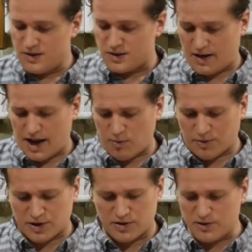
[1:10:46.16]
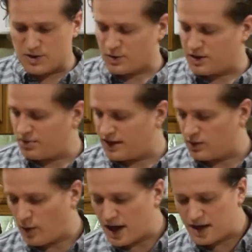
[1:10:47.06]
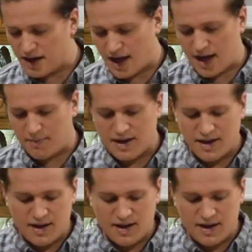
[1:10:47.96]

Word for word: So now what we're gonna do is we're gonna play the waiting game